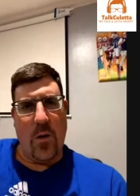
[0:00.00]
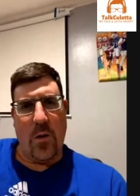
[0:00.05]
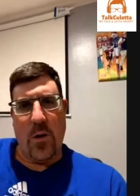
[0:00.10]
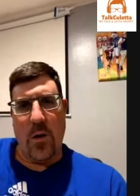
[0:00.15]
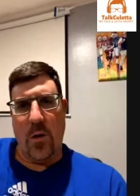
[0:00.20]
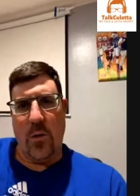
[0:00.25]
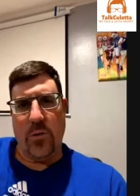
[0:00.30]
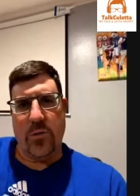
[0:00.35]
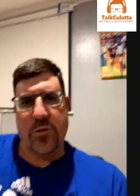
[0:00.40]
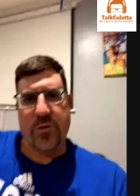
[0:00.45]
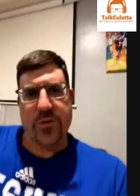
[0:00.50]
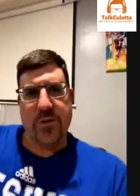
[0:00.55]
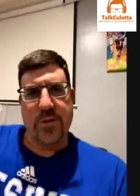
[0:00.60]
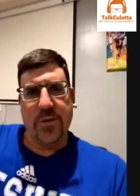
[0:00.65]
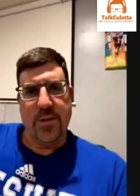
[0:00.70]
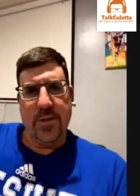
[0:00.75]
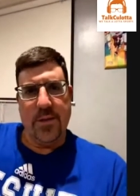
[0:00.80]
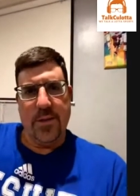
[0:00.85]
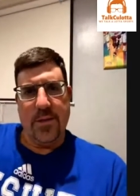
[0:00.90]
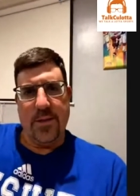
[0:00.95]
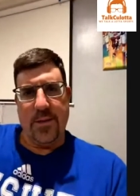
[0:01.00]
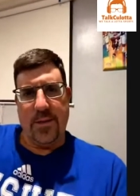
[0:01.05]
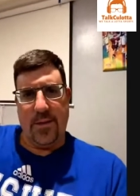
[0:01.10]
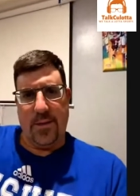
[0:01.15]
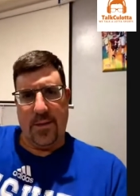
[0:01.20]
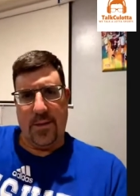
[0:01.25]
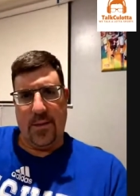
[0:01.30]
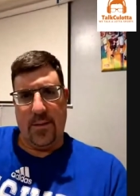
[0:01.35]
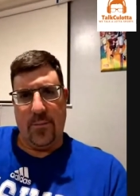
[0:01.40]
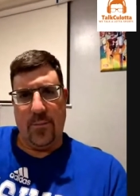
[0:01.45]
coached.
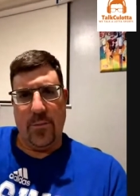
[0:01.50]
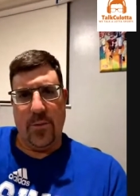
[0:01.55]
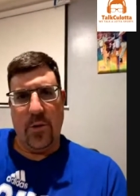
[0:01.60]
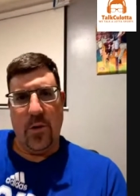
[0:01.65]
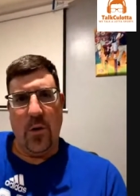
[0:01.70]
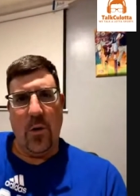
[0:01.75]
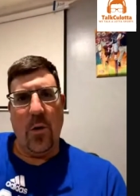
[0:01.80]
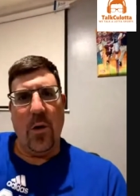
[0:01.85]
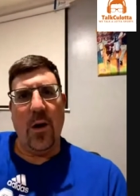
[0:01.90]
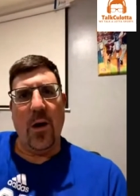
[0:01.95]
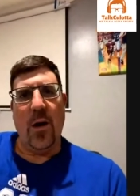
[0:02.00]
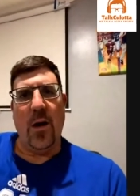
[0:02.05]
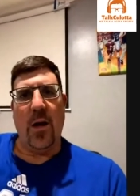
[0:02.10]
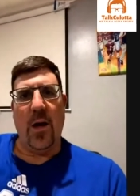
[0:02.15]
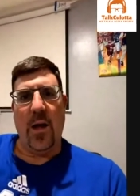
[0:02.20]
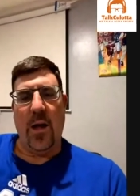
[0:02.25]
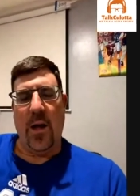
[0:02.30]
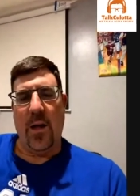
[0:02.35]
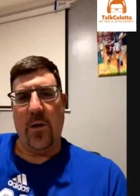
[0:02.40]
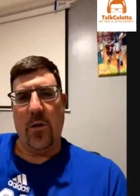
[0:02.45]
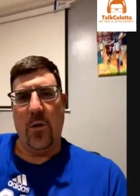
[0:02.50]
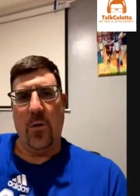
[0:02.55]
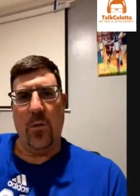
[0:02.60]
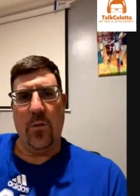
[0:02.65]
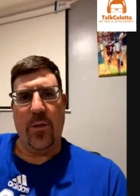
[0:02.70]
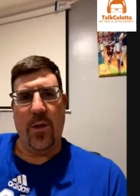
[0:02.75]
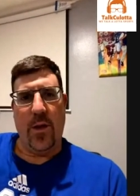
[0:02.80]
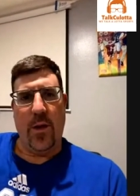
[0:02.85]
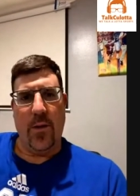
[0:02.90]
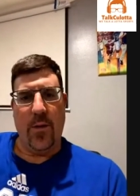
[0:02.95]
Uh, you know, I, I know
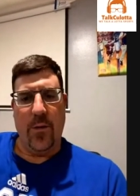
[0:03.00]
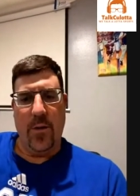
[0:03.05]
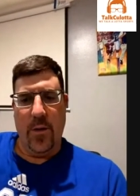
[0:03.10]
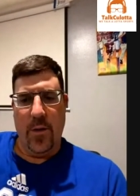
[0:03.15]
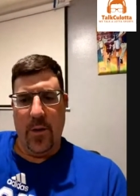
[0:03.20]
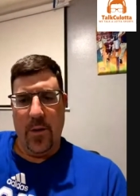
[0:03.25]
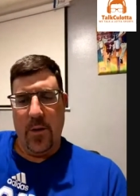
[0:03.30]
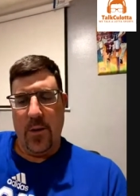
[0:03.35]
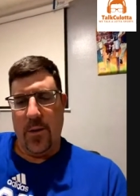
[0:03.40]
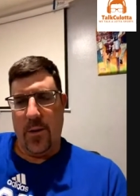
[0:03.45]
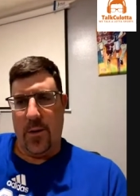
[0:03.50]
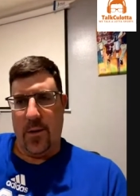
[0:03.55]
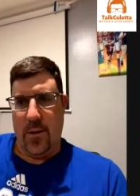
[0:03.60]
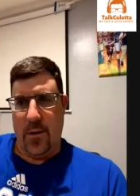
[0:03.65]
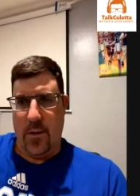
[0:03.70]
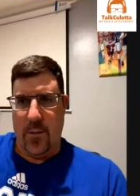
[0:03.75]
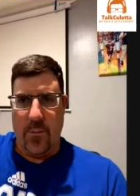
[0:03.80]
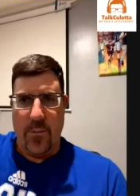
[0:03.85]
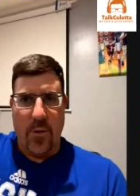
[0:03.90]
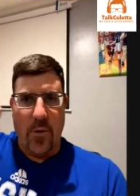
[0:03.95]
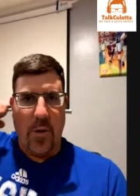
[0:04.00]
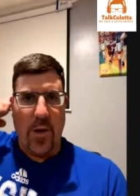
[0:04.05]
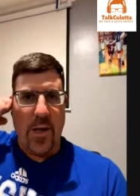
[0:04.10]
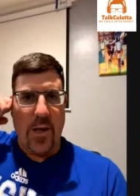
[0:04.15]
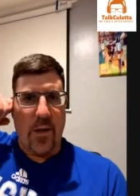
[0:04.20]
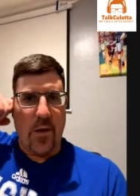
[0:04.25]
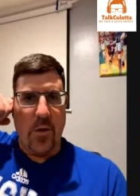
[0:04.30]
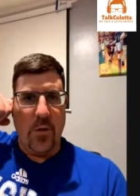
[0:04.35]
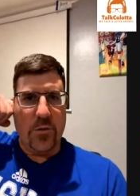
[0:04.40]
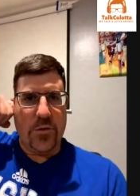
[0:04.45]
their uh, you know
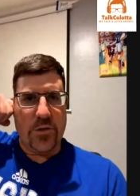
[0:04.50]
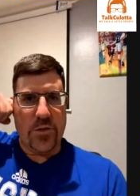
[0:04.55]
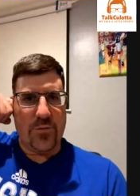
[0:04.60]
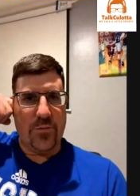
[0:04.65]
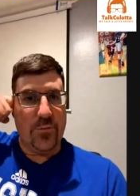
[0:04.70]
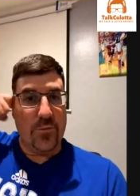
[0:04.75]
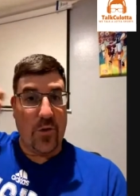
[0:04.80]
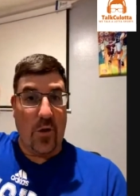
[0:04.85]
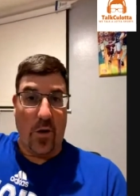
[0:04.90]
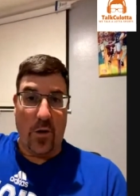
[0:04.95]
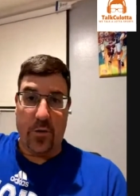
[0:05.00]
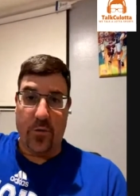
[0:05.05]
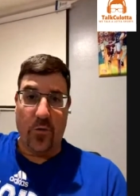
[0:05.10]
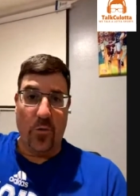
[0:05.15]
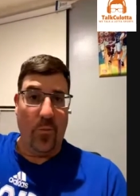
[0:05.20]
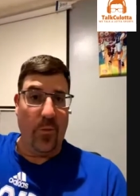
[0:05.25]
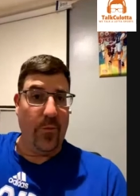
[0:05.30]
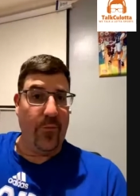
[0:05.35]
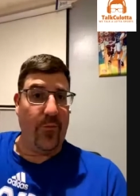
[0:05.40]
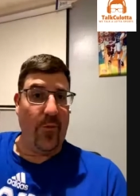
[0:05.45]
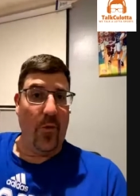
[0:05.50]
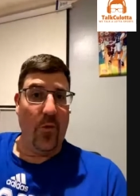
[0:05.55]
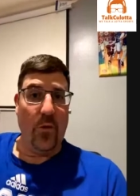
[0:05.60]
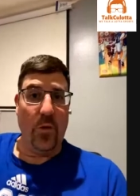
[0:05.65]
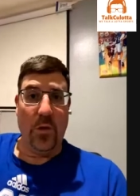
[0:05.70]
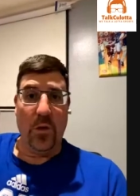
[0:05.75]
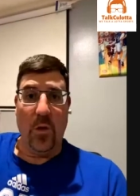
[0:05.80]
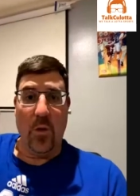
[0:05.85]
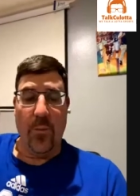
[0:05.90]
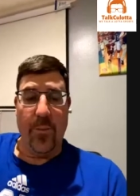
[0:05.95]
head coaches from talking to them on the phone a
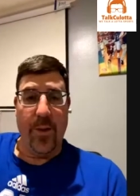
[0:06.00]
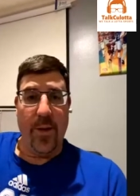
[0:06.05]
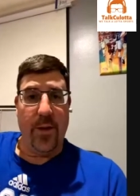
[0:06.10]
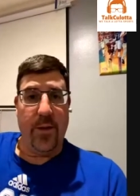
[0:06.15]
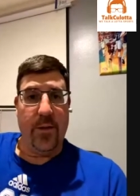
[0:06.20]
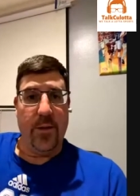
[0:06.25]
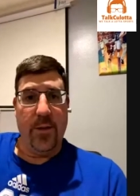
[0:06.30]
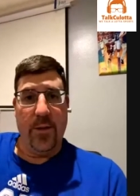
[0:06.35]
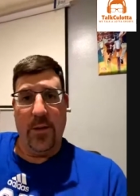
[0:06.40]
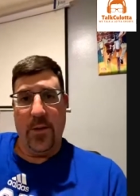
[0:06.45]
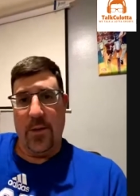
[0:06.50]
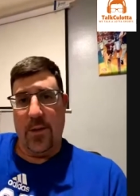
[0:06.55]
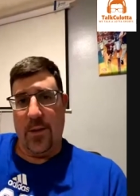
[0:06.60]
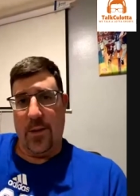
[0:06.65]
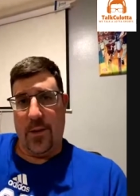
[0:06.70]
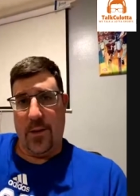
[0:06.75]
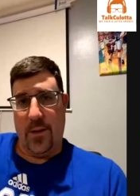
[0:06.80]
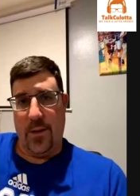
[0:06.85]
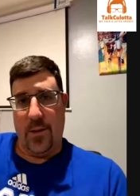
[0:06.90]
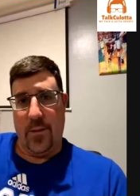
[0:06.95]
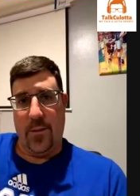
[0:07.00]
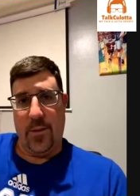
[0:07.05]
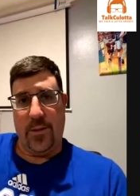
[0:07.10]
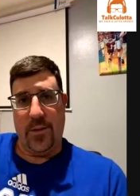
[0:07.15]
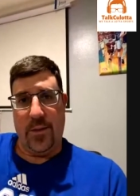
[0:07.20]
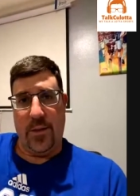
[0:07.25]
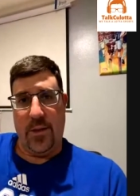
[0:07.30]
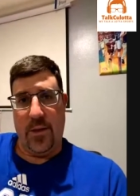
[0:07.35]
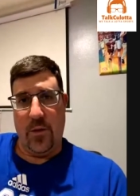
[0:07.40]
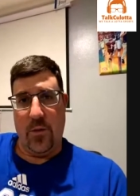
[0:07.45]
little bit, uh, and
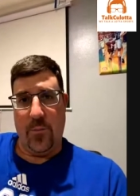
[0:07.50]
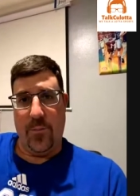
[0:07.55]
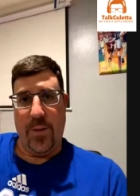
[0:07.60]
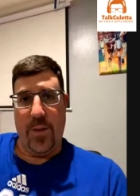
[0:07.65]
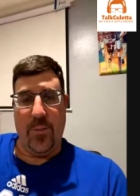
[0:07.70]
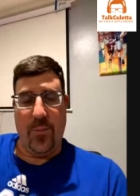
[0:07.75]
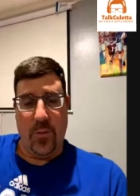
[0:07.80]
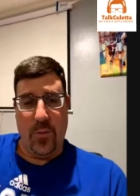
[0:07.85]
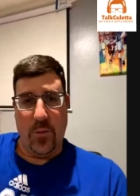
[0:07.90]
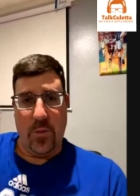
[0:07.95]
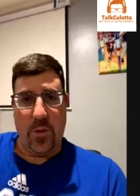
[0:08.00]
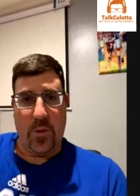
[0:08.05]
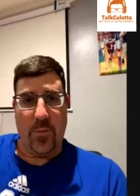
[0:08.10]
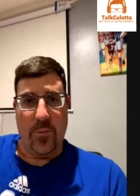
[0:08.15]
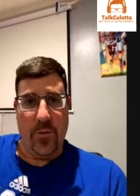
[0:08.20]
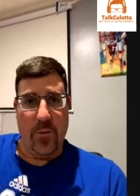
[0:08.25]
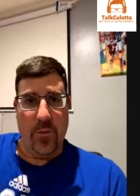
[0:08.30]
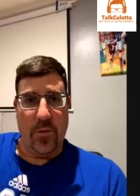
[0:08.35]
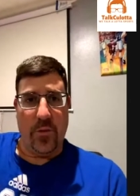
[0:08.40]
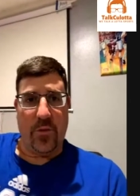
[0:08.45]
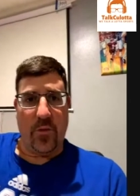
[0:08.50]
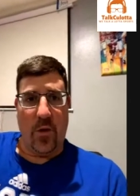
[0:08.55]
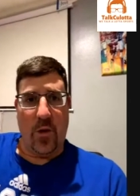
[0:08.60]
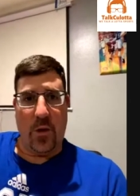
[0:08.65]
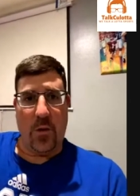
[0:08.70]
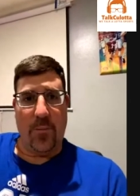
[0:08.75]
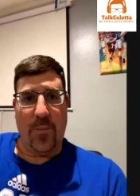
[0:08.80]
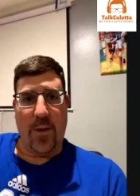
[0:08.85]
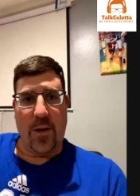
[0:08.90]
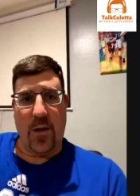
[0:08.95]
then hearing people in the community talk
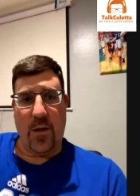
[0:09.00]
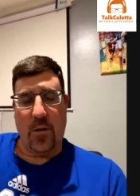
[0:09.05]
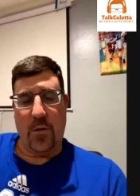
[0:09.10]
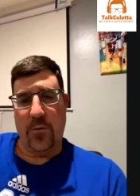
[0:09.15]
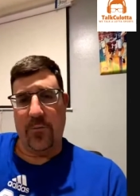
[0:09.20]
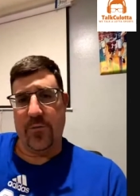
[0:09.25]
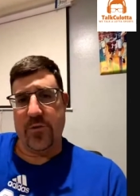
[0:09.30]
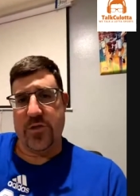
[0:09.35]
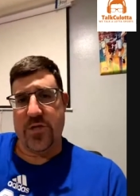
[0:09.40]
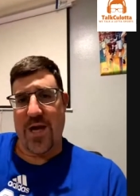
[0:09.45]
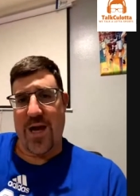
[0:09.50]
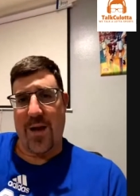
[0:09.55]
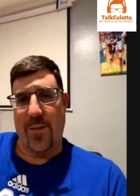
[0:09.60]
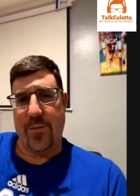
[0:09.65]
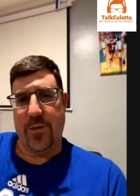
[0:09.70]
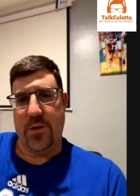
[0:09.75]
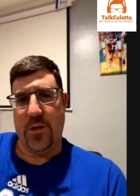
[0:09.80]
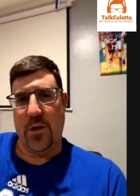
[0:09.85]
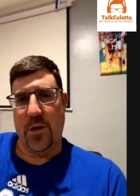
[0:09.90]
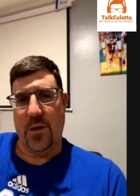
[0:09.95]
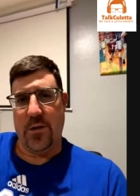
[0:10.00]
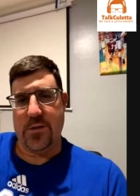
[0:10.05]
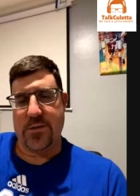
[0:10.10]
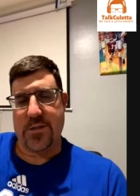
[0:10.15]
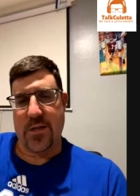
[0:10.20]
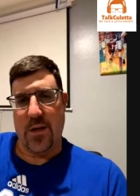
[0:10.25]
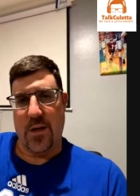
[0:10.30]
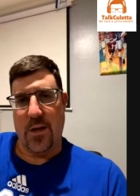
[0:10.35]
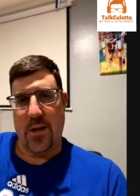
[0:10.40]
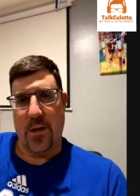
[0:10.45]
about how good of a job he does.
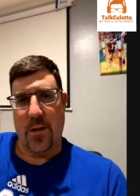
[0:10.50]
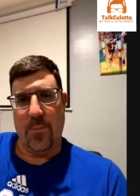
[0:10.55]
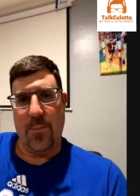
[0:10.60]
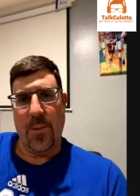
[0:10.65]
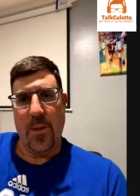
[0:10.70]
Uh,